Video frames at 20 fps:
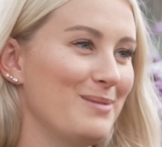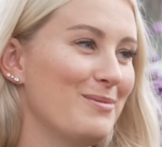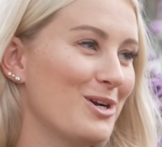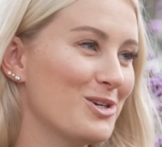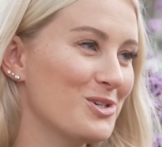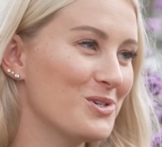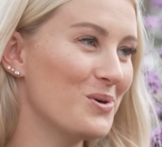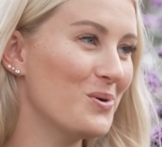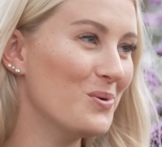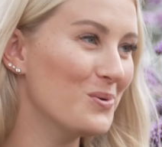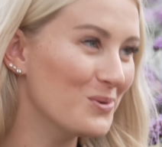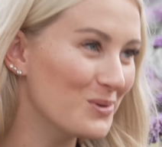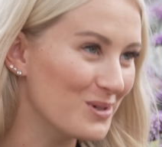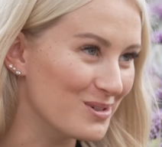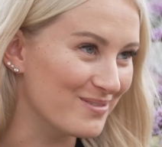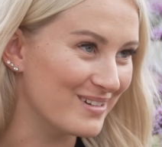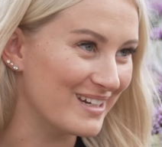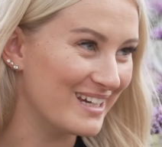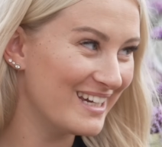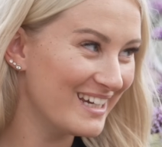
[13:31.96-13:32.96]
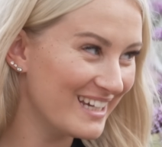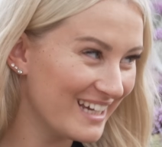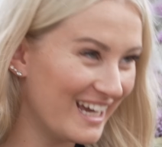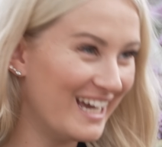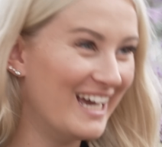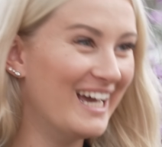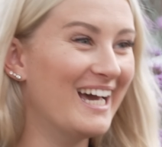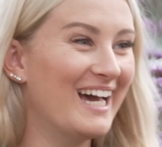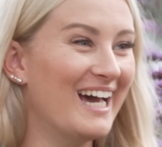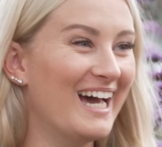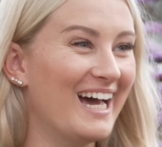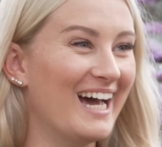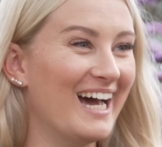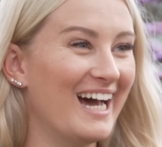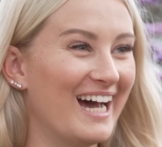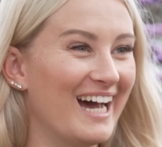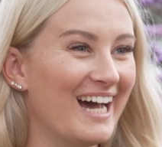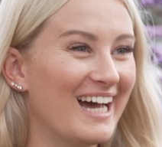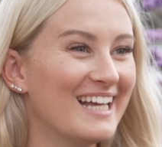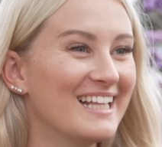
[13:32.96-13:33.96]
much all of it. Yeah.
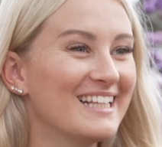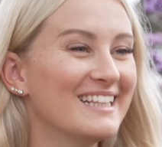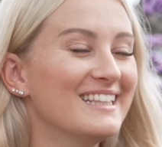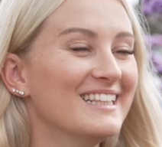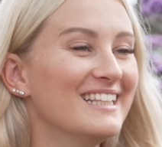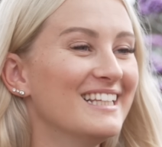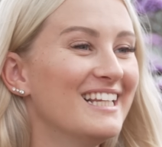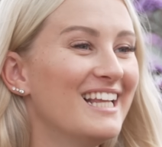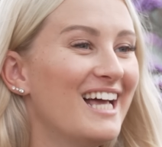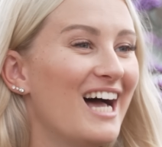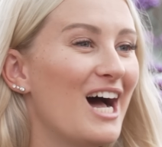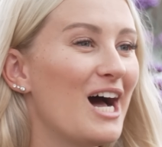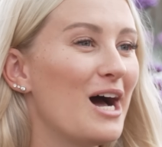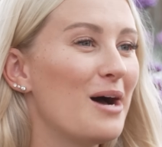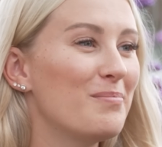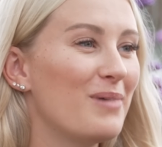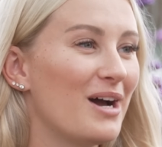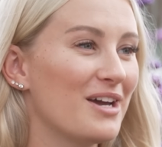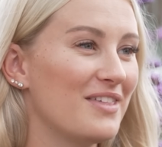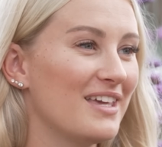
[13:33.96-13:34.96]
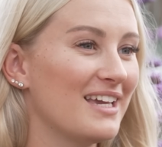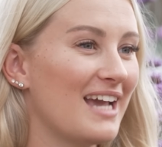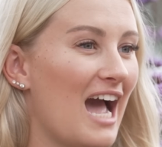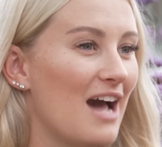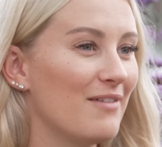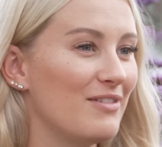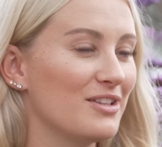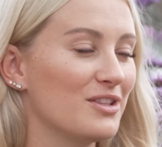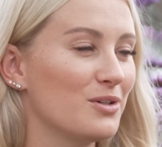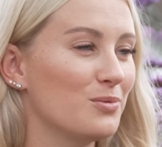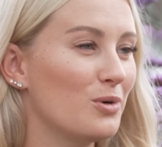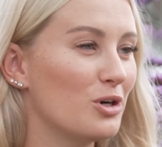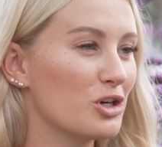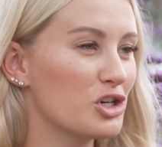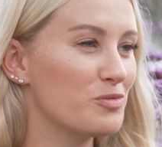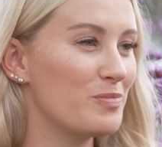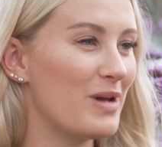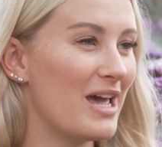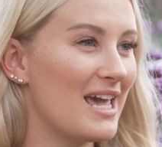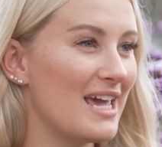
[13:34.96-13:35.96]
I think having the
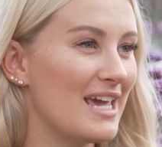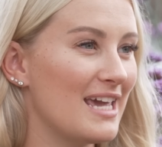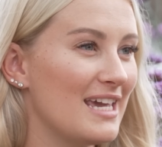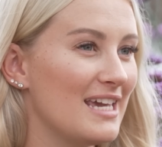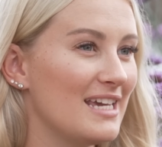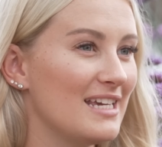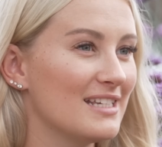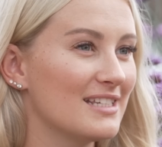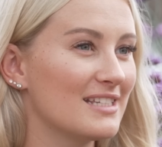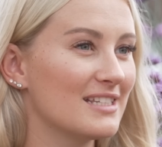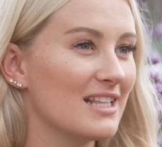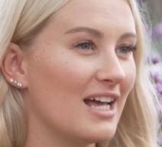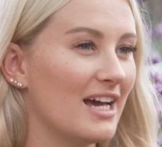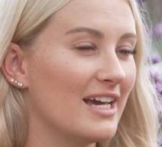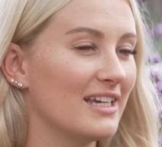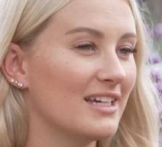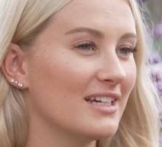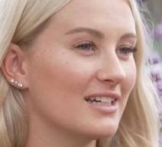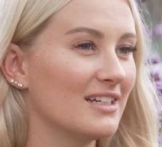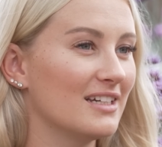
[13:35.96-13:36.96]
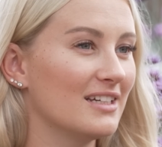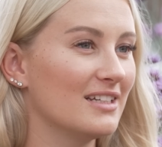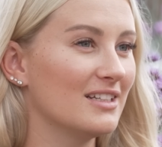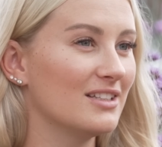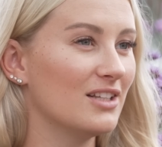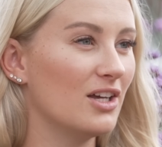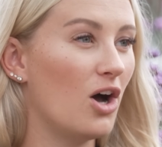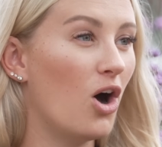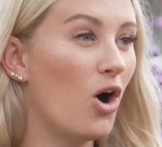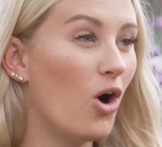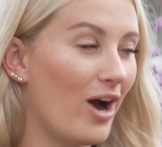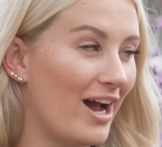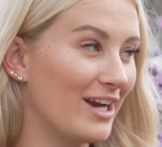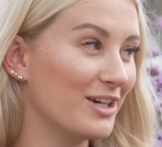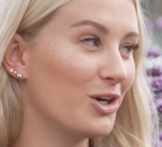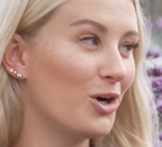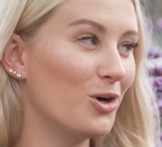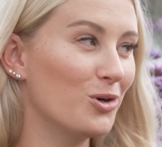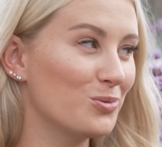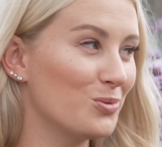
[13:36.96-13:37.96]
wash bays, like hot and
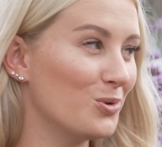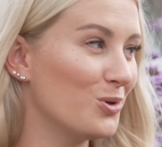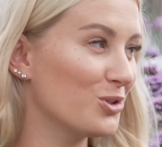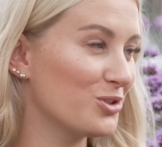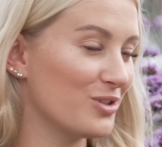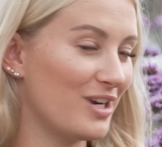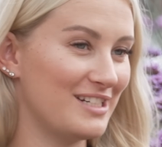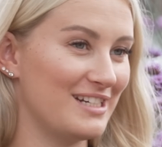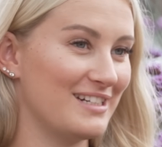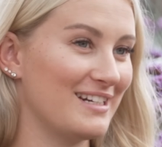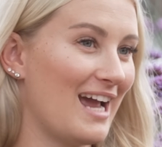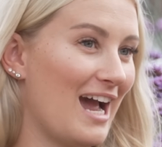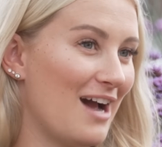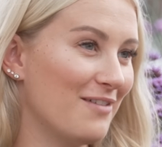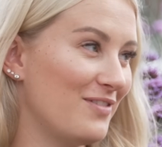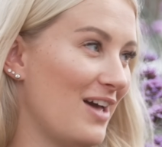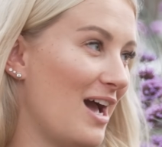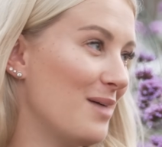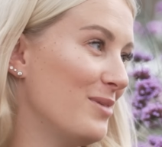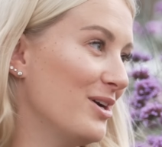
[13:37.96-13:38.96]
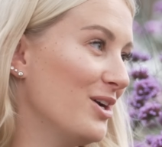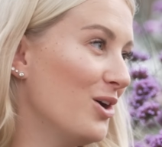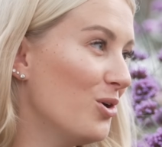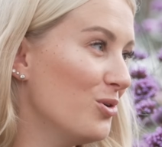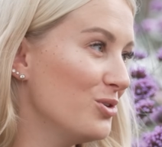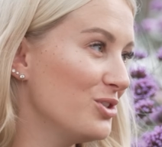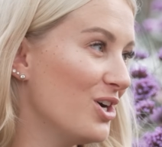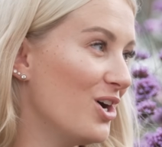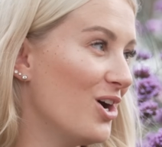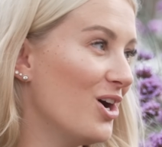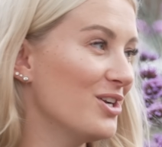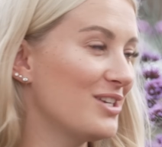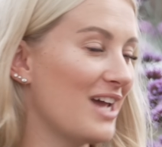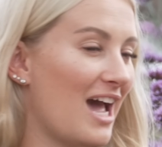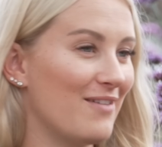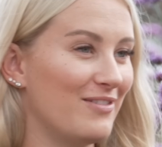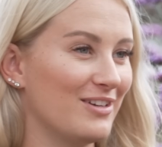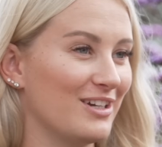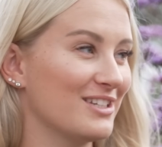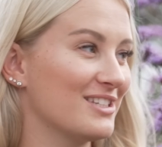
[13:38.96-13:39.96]
cold water, I didn't have that in my old yard.
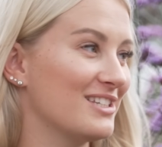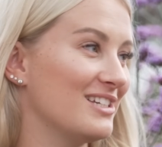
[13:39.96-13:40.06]
Having a